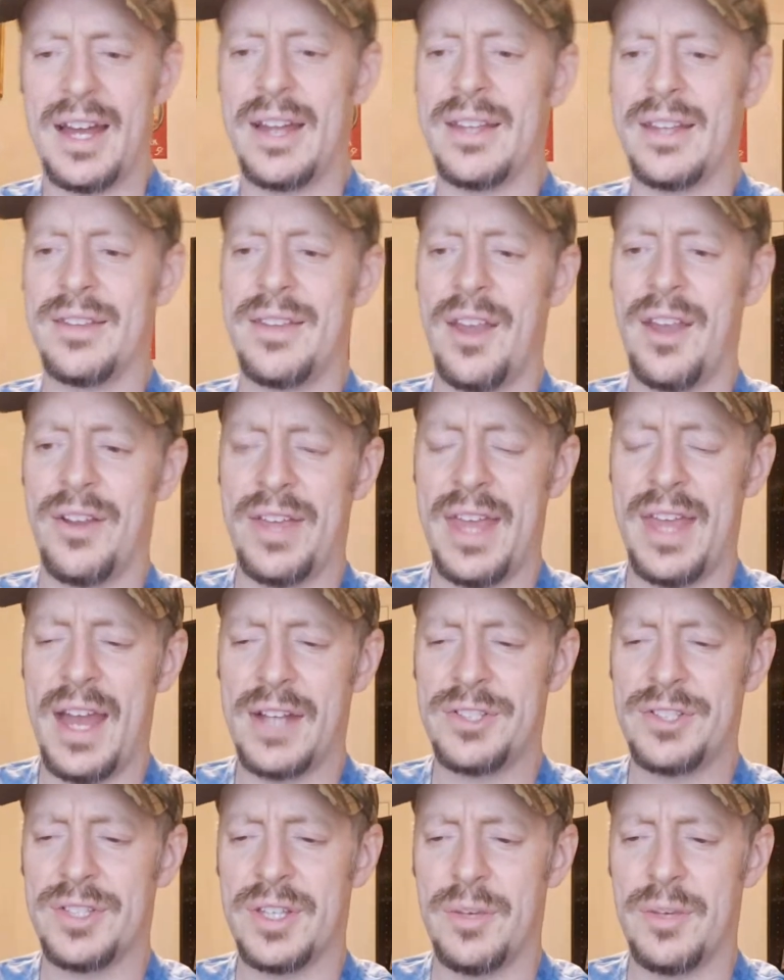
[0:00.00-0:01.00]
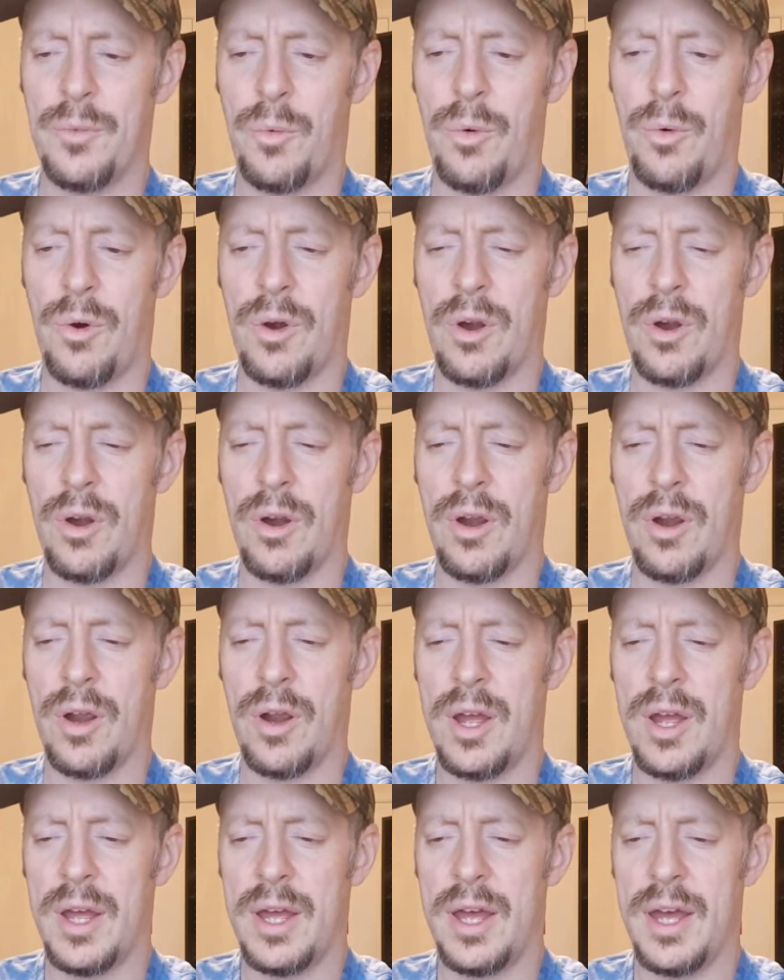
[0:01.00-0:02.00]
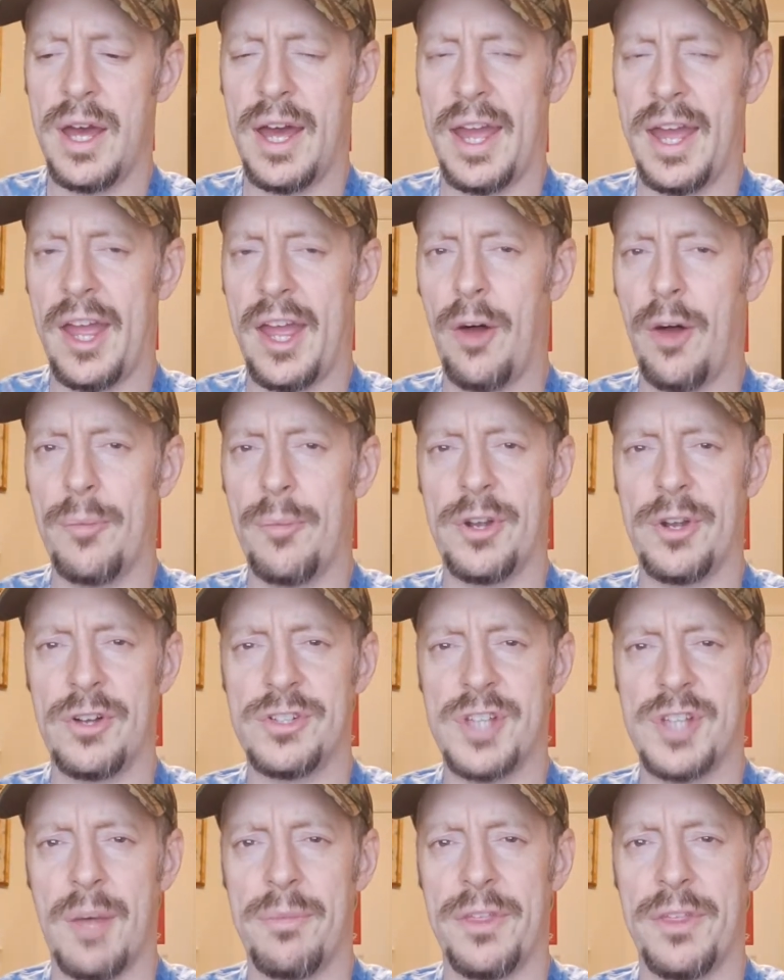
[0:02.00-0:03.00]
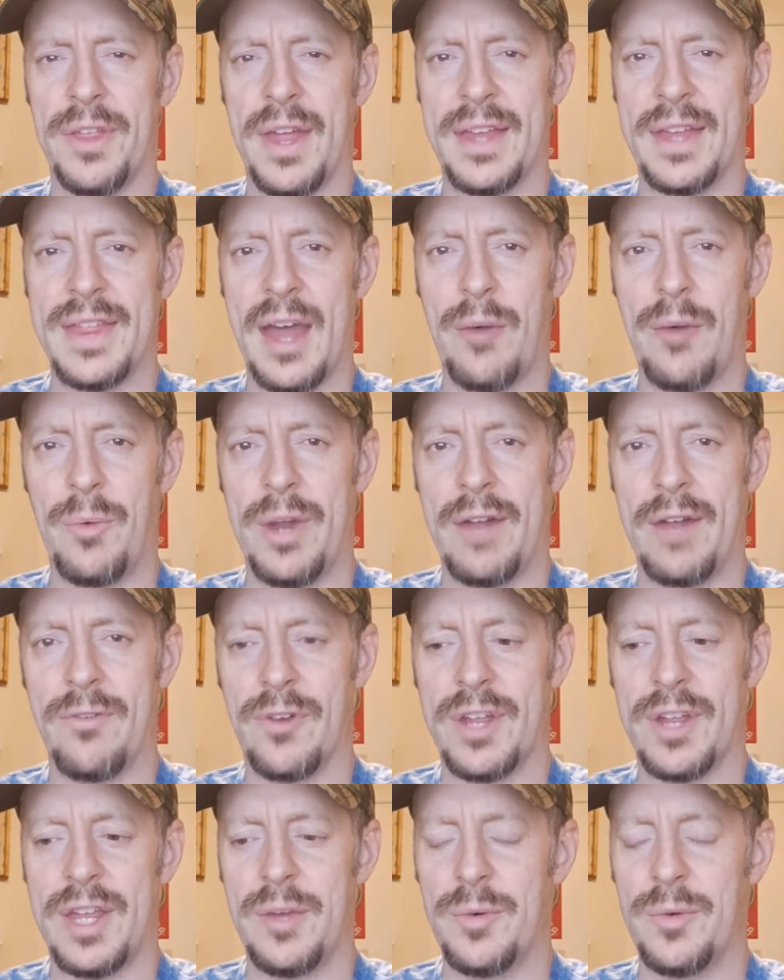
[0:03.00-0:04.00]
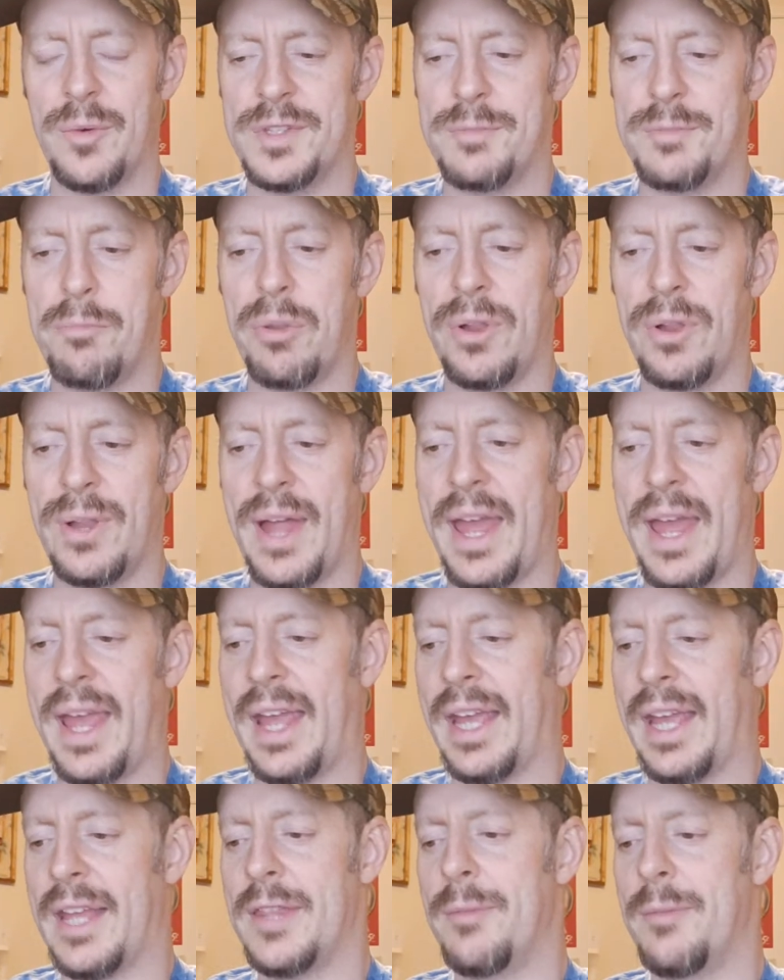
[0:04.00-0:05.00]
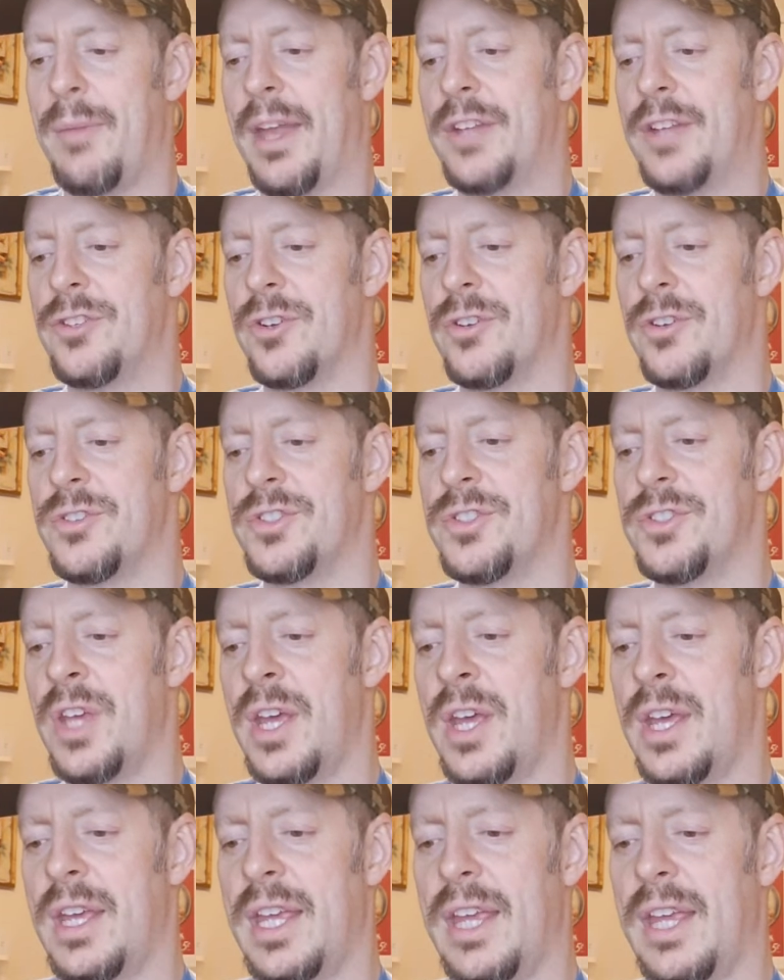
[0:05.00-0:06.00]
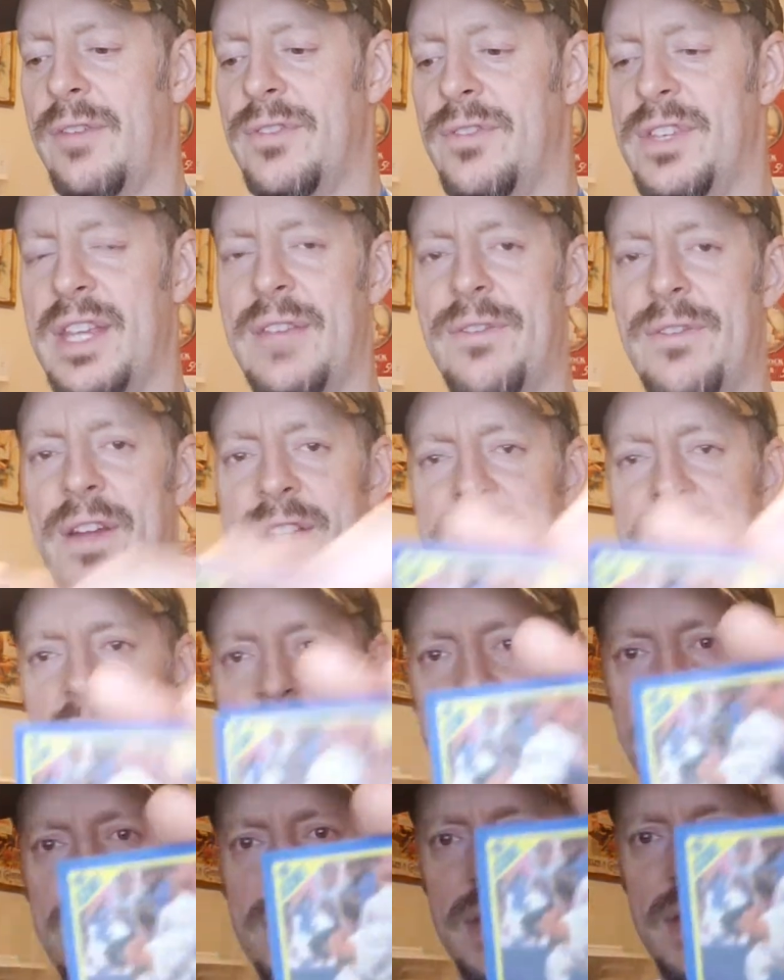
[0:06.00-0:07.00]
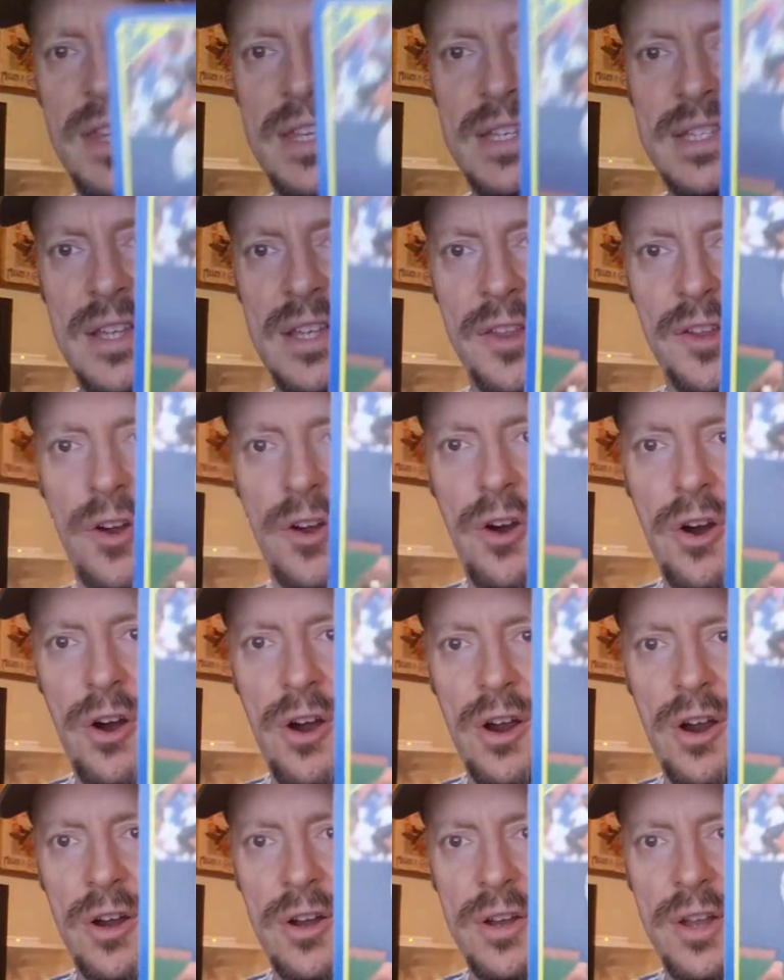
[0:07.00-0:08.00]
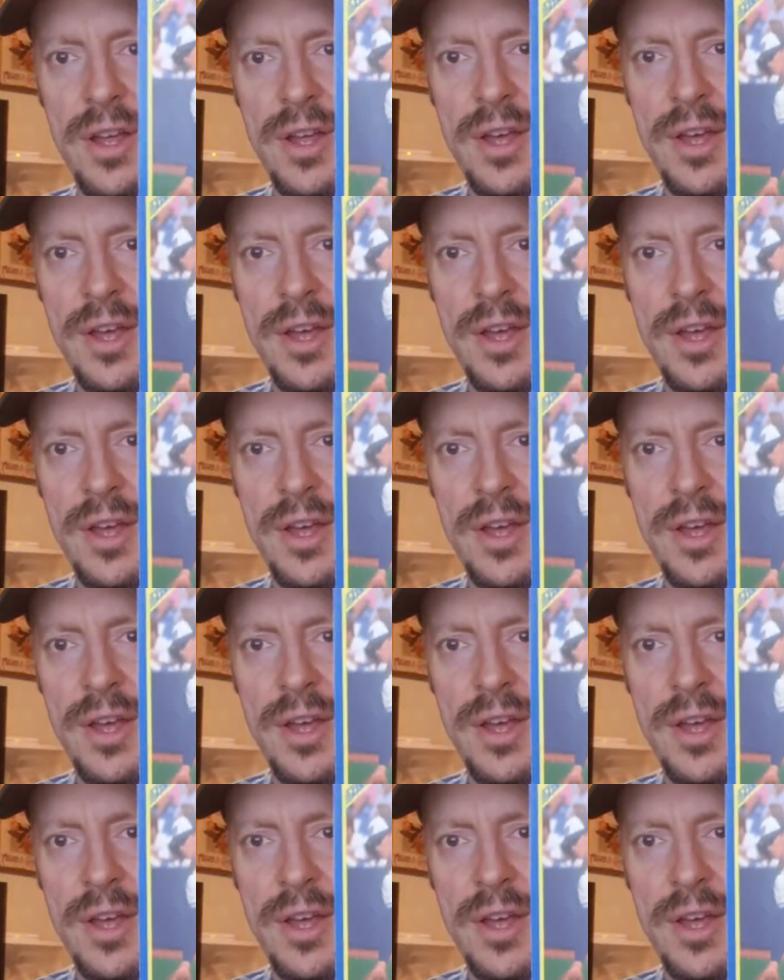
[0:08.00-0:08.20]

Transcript: he actually wore a helmet or something like that whenever he was playing in the majors, even defense. You see this on the card.